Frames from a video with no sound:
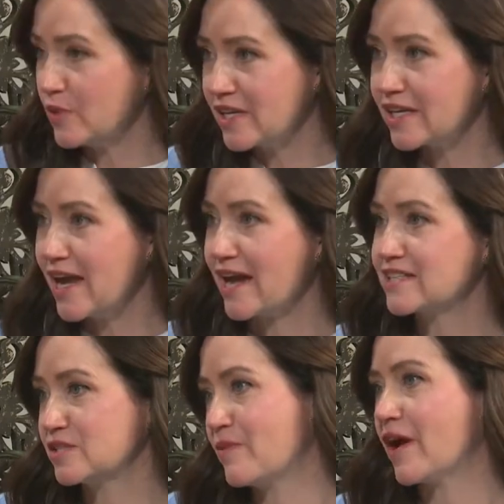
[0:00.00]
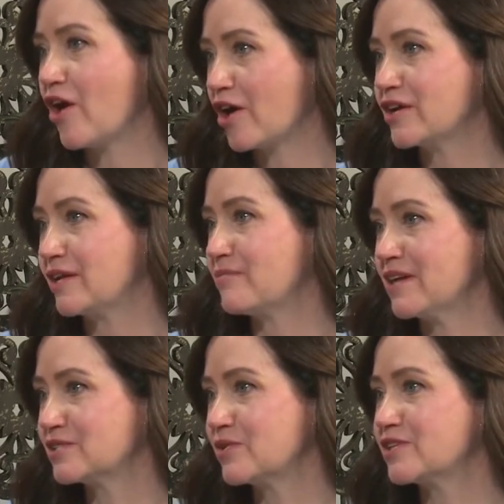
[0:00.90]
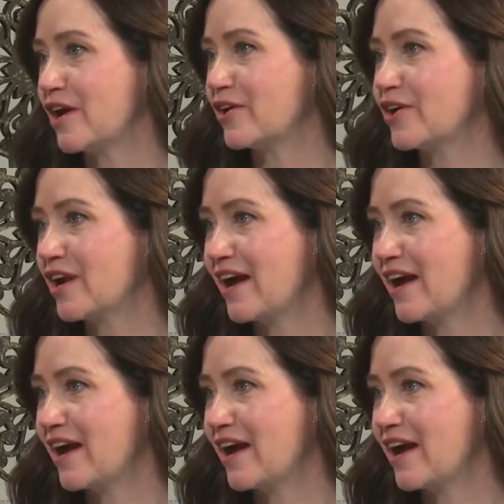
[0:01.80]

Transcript: we connect is by gardening, my sweet daughter and I.